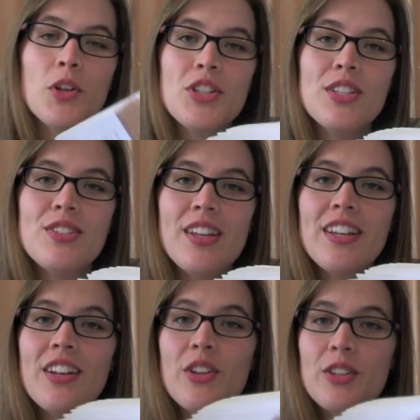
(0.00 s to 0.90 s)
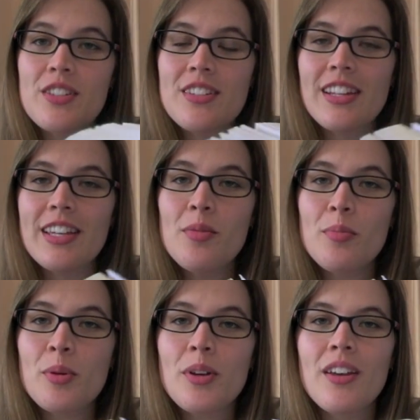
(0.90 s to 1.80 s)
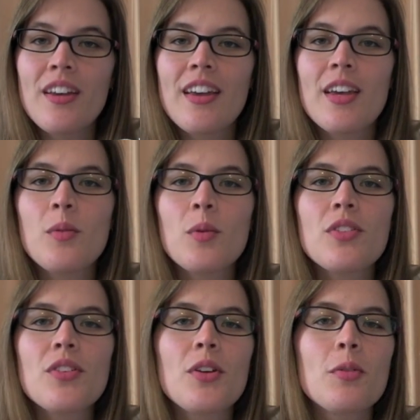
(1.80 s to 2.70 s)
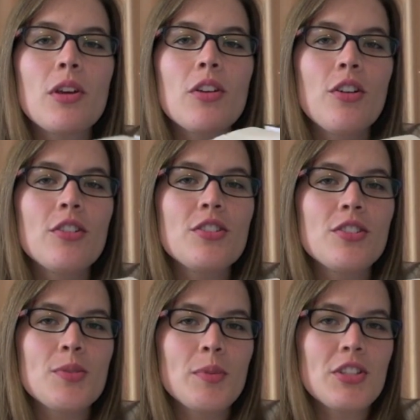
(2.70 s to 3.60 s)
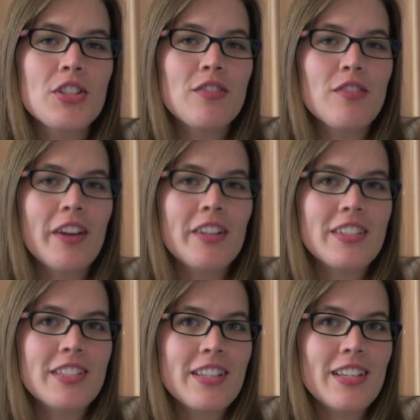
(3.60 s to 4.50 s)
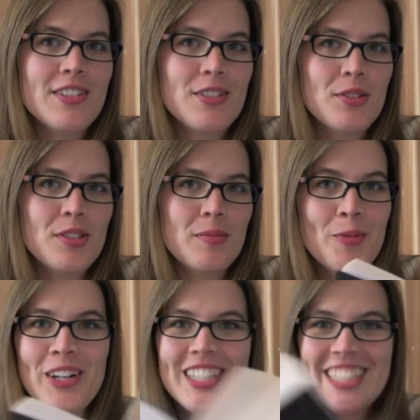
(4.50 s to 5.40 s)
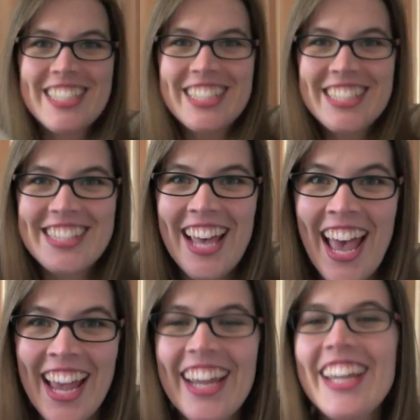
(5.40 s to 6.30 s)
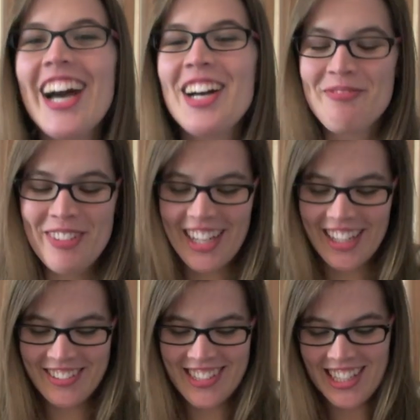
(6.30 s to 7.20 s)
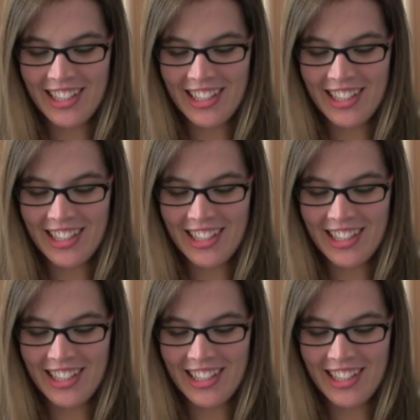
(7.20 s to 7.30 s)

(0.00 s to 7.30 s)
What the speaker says: What she said in her sleep, he wants her to be conscious when she finally says to him. What did she say? I'm betting it was a